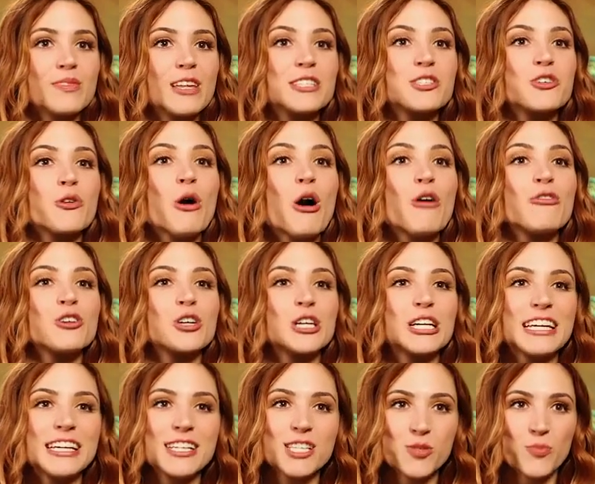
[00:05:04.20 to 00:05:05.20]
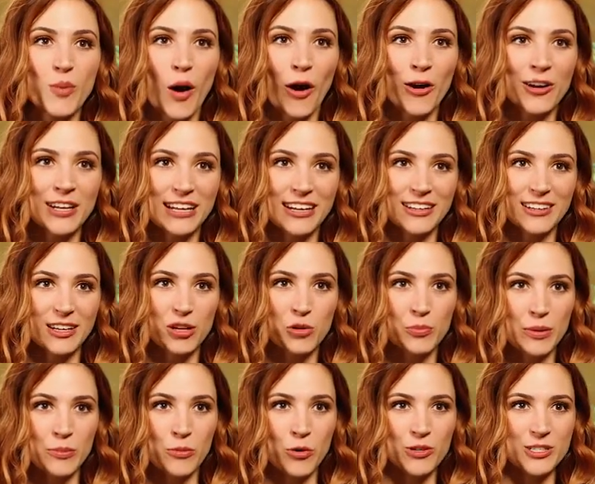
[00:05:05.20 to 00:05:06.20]
Let's go over each part in a
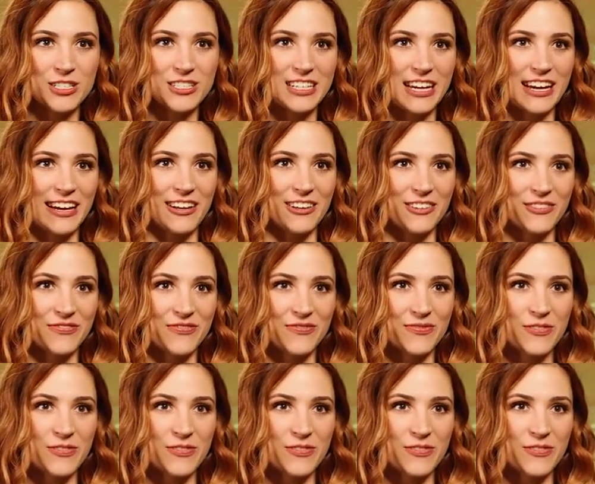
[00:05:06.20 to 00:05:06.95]
little bit more detail.